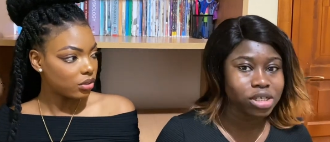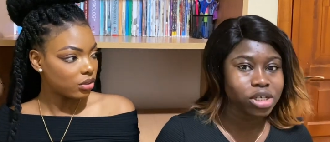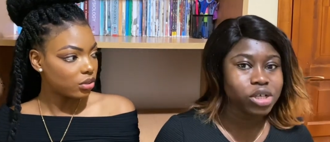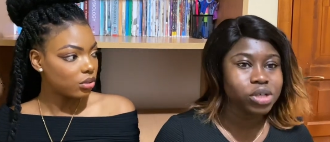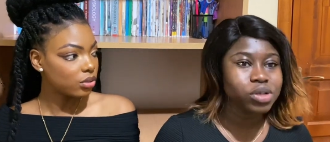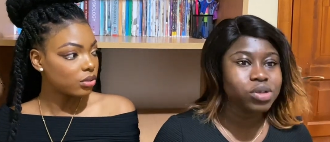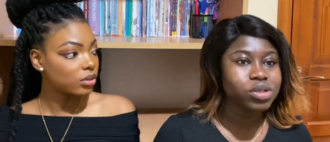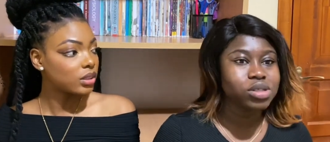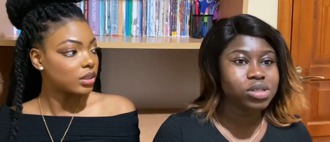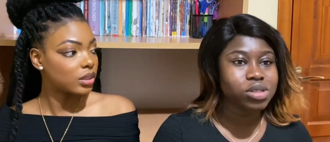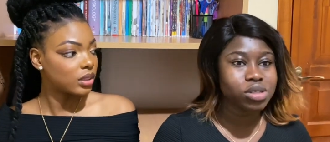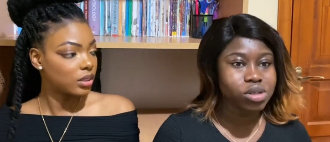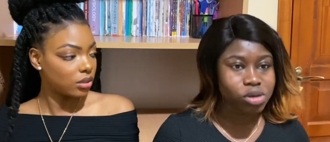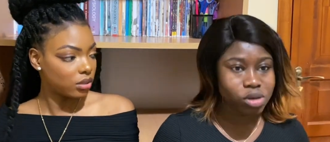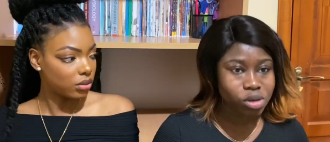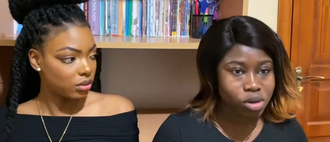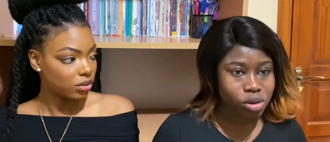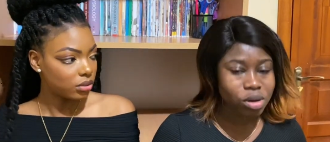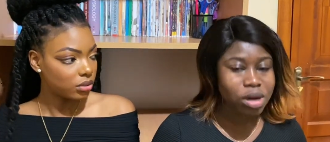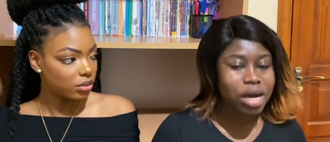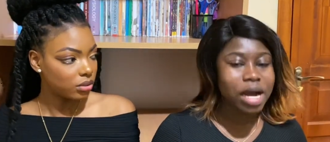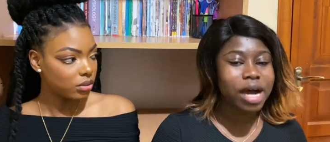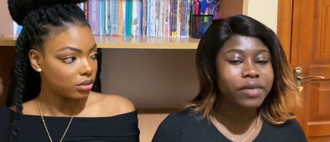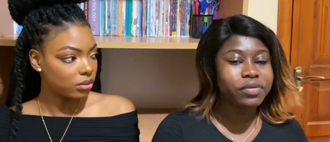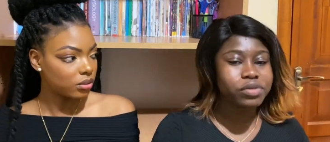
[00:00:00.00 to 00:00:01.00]
Speaker 1: you, you
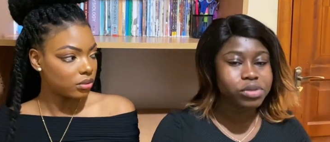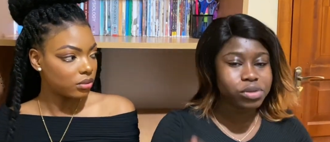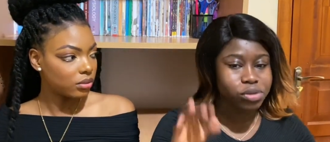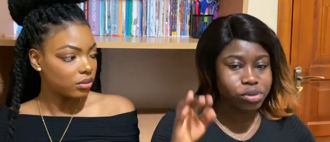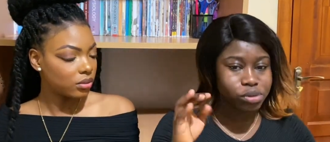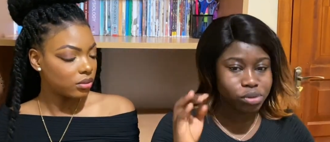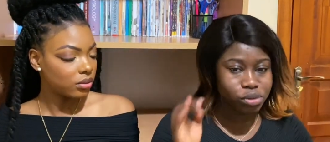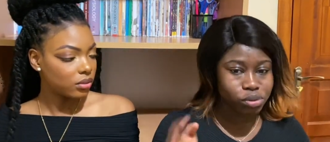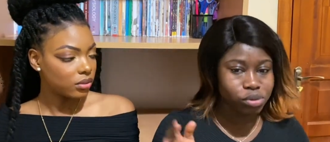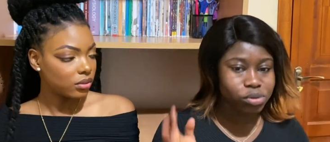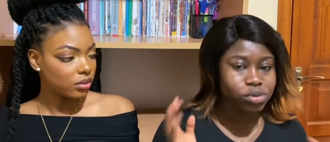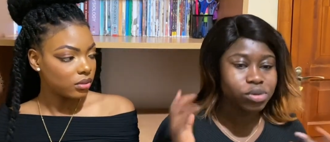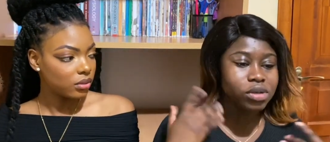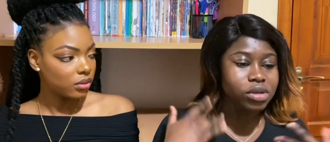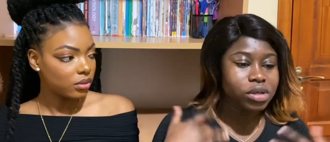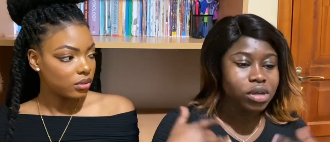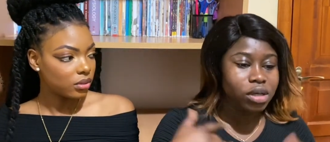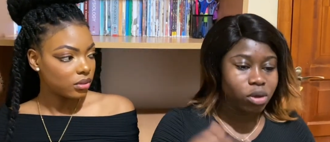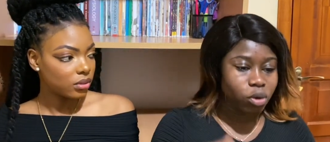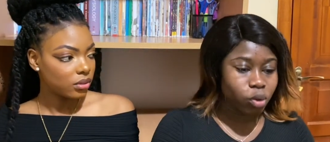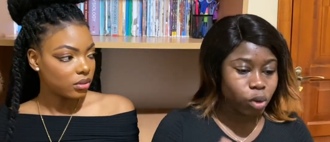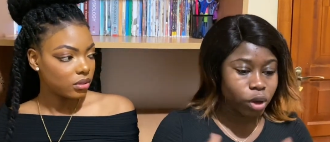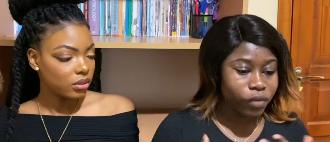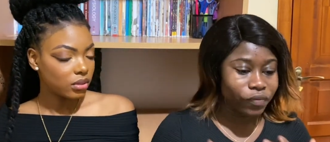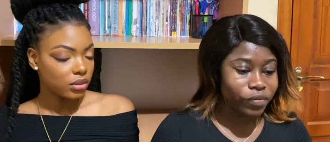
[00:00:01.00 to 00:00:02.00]
still have to do
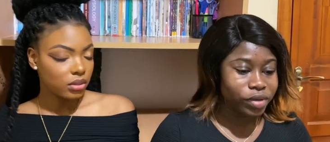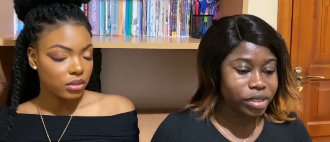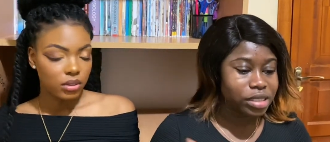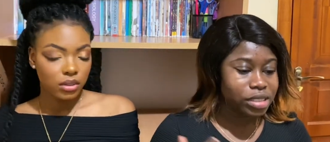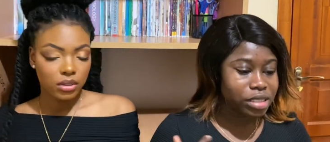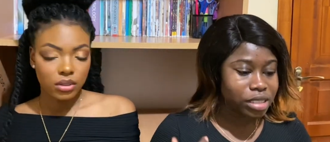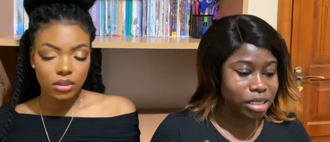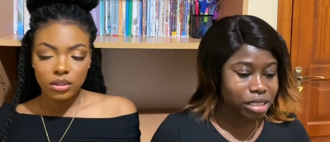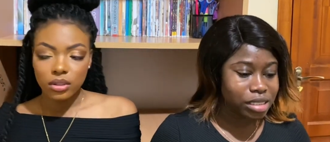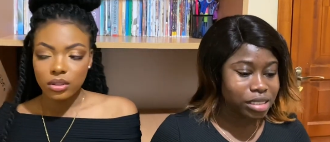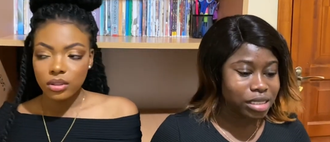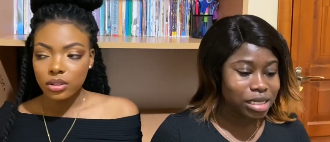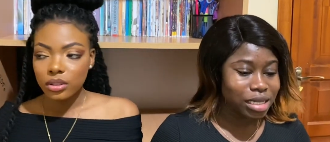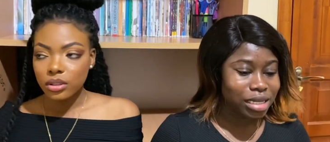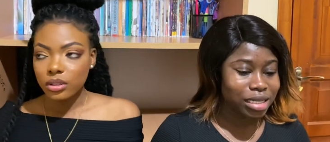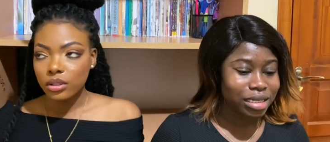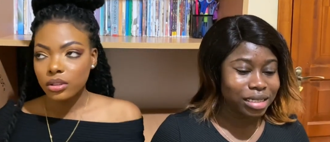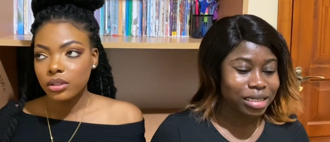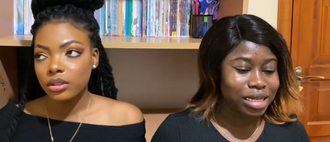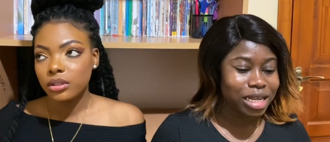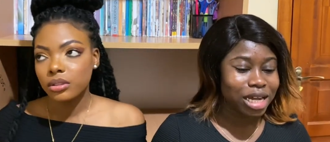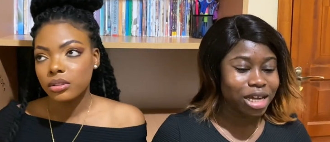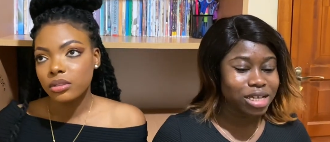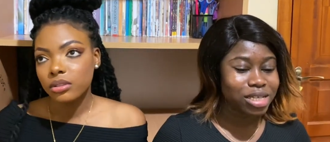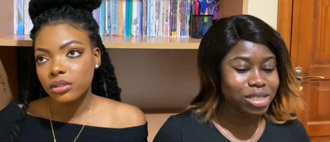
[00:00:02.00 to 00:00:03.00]
COVID test, and oh,
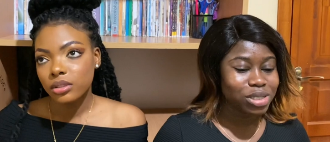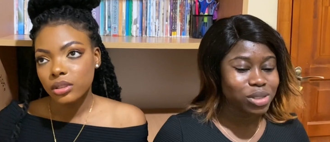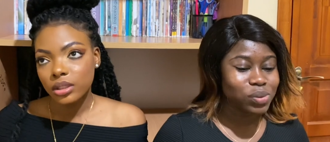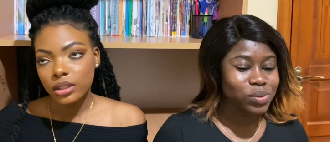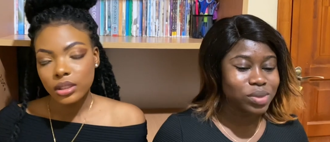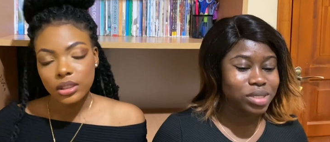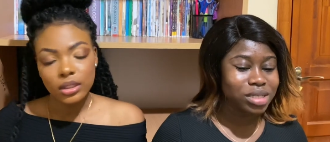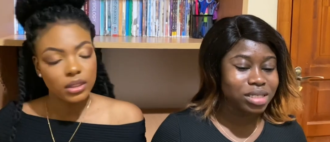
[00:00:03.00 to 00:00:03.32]
that is goodness.